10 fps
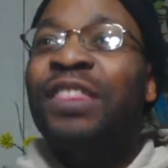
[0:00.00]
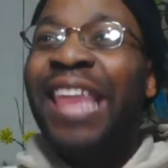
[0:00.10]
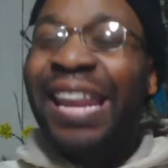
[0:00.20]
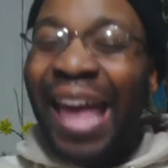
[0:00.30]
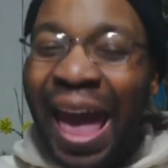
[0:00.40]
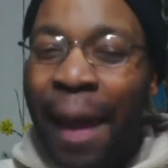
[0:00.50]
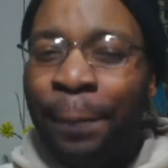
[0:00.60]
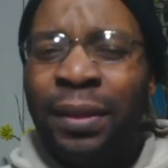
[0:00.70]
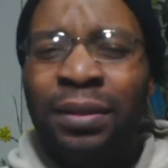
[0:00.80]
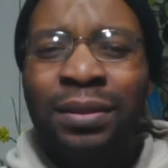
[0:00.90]
that
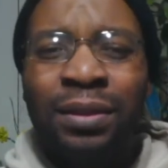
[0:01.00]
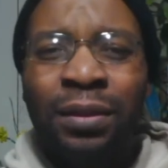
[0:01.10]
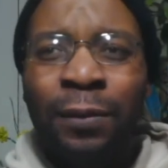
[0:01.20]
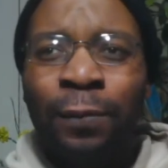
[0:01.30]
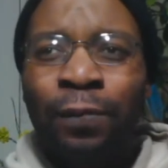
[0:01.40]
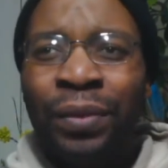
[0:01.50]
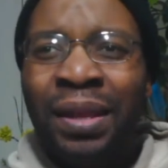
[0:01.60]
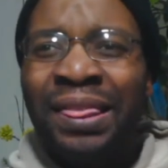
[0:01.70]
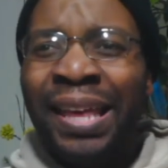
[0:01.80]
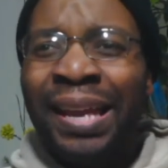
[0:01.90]
happens,
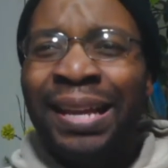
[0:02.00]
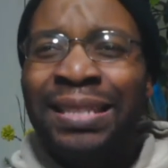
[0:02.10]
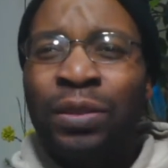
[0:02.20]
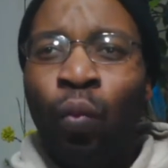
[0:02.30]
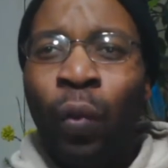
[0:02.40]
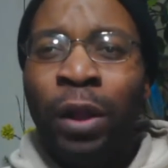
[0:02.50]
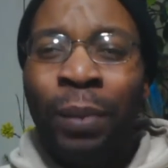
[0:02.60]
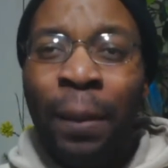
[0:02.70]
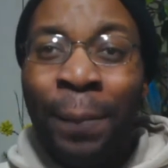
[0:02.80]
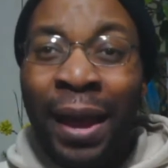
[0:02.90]
things will
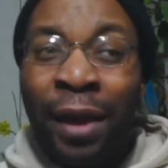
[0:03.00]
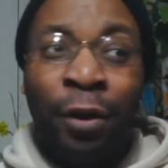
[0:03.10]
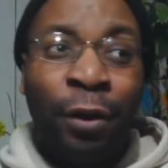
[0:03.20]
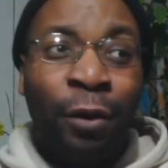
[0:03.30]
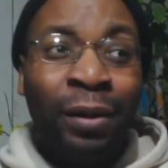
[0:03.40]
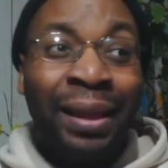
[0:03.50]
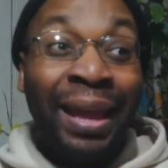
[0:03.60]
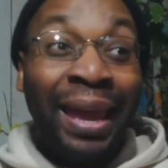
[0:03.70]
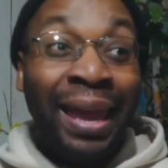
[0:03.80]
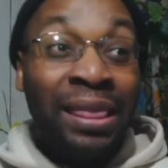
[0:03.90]
be better
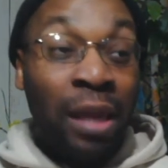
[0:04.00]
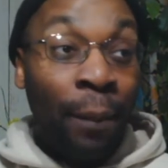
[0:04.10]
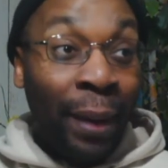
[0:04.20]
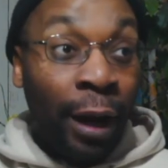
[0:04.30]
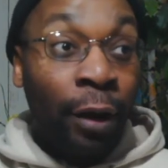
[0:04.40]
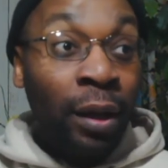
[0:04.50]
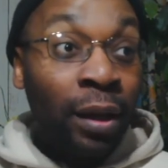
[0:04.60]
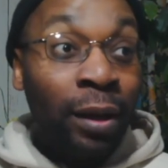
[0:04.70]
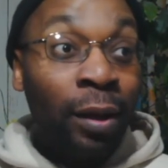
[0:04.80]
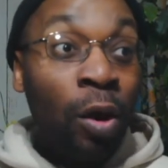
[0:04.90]
in
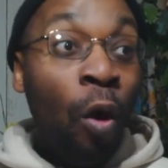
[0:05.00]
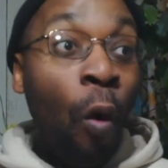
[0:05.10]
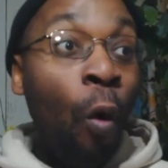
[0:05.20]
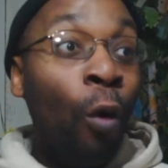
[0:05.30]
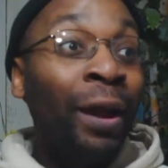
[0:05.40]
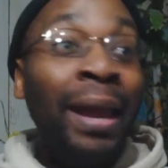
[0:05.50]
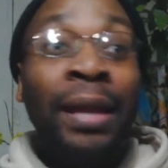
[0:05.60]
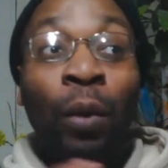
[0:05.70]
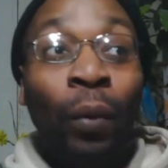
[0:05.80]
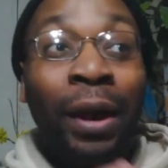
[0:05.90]
America or
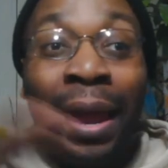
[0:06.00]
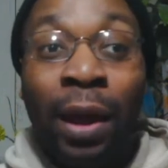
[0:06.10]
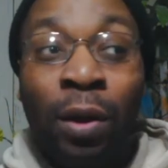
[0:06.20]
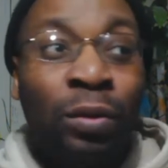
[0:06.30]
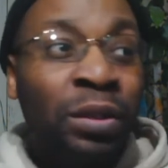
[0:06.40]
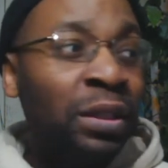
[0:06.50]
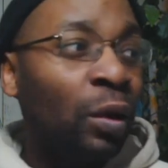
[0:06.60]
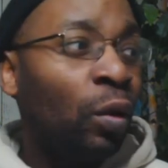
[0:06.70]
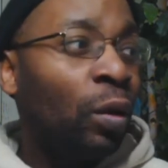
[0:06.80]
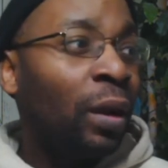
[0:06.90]
anywhere else
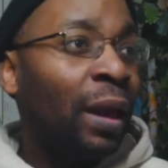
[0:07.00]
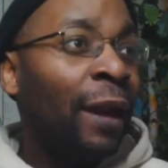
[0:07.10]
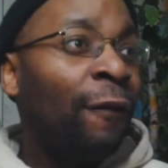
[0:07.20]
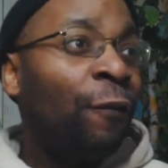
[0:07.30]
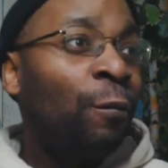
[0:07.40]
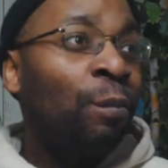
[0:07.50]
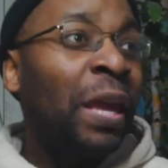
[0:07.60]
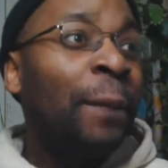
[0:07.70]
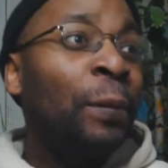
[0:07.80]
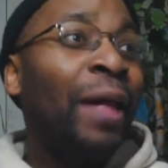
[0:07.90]
if
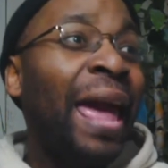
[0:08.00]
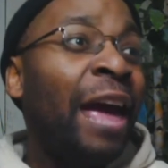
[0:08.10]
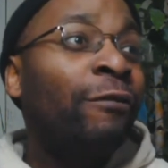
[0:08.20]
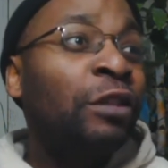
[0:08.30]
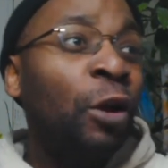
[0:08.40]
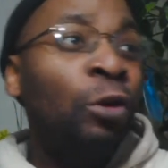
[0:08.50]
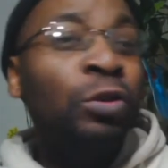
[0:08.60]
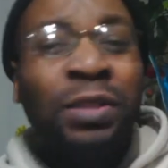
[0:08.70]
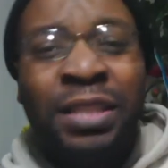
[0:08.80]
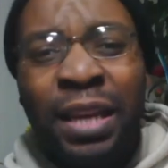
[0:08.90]
people have turned
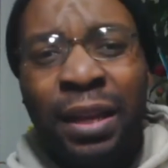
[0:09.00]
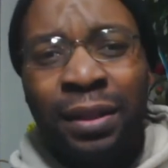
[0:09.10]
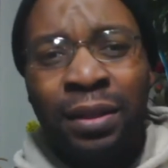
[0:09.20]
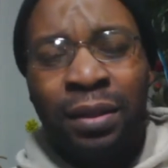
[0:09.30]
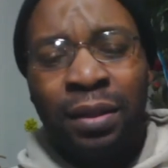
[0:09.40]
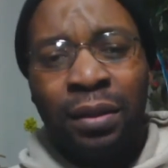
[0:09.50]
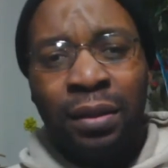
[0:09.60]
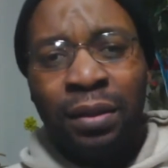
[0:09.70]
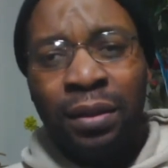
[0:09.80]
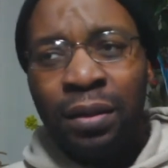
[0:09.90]
to sin.
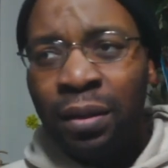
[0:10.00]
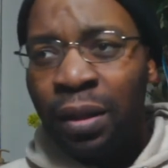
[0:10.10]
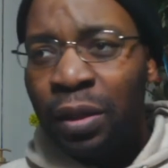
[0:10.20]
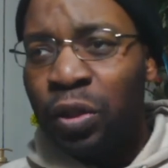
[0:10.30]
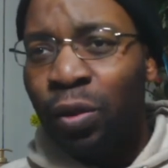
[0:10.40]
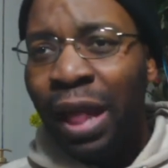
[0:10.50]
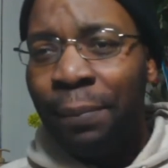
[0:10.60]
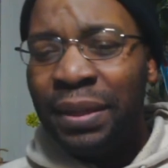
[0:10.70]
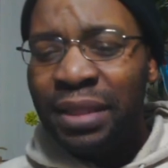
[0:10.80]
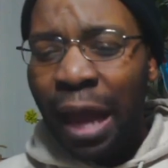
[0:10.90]
So let
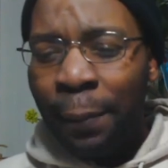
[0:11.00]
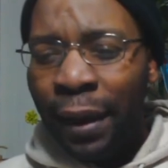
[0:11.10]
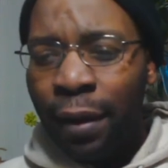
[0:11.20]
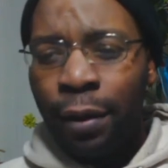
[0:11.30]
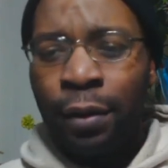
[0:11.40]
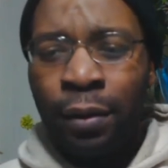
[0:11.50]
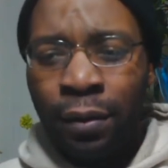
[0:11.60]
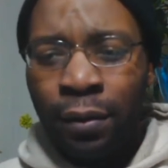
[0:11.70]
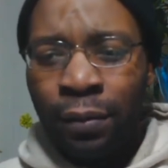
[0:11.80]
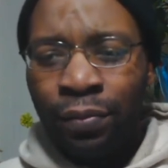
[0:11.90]
me stop here.
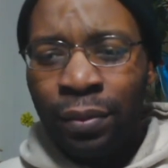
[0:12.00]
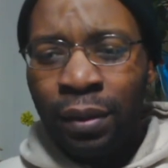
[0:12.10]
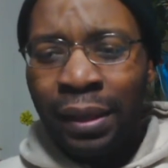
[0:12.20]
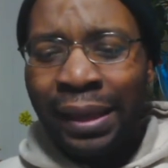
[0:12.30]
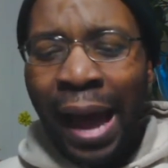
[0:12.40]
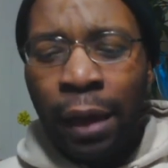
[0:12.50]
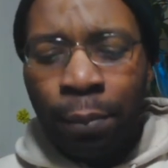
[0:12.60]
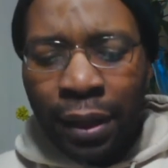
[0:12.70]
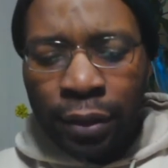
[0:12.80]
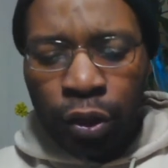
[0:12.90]
God
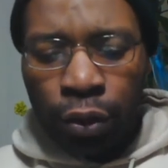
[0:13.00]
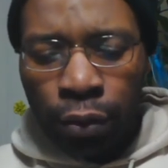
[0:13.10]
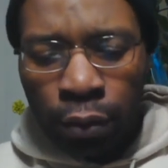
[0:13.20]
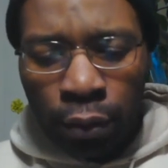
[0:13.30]
bless you.